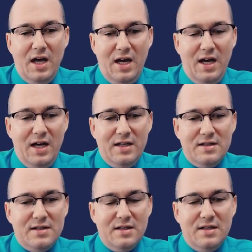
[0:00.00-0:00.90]

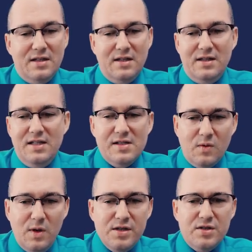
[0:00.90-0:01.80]
And these
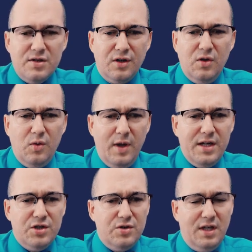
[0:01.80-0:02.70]
questions are quite
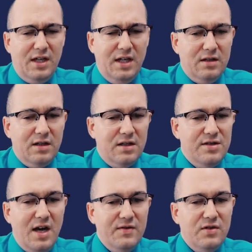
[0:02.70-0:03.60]
tricky because
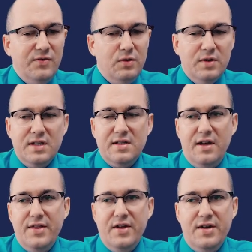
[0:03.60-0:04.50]
you have to focus
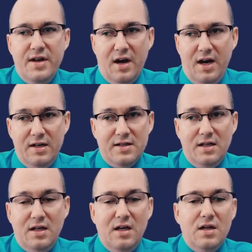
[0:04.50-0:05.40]
on the not.
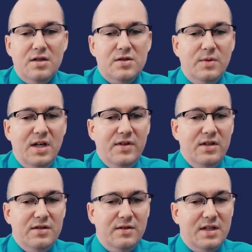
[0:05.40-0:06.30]
So whenever you're
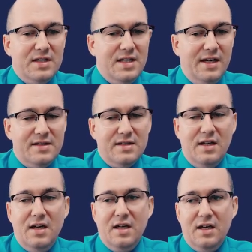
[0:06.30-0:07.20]
doing a test,
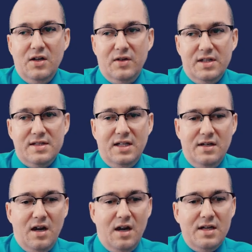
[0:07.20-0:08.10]
and you see
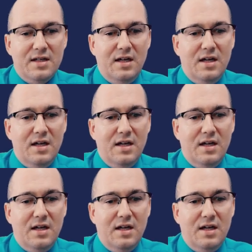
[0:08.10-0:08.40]
not,